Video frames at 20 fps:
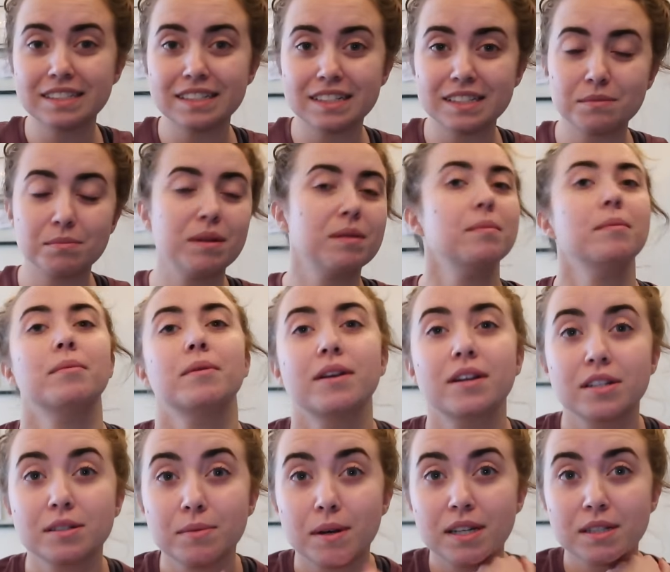and as many people
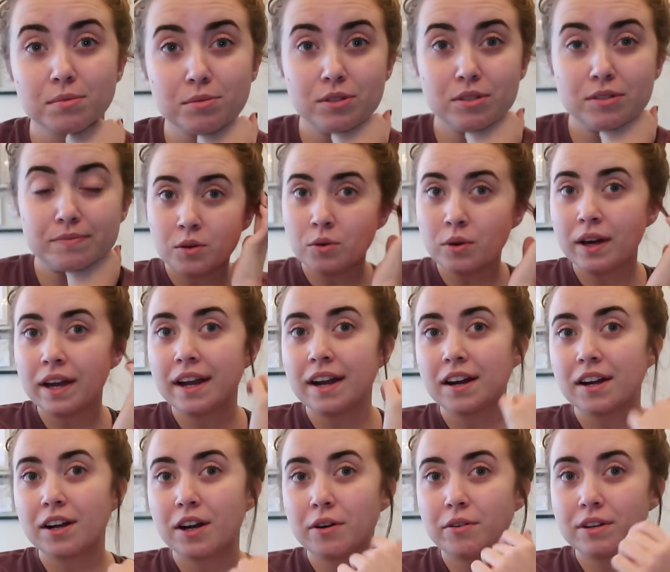here as possible. Cool
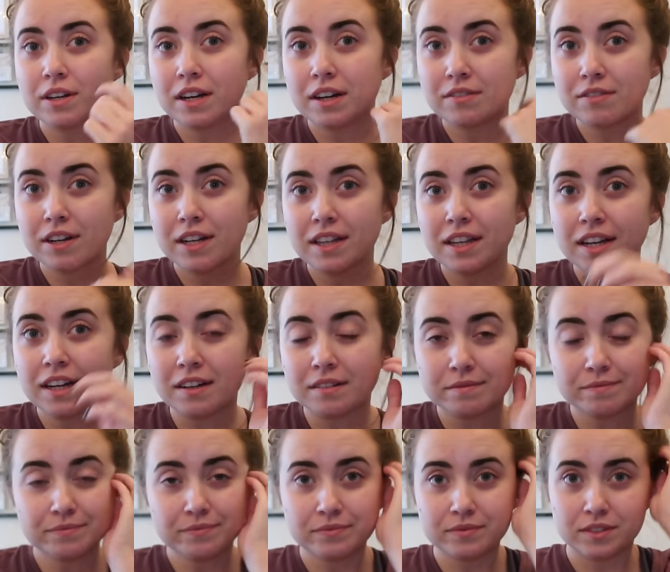hair going on right there.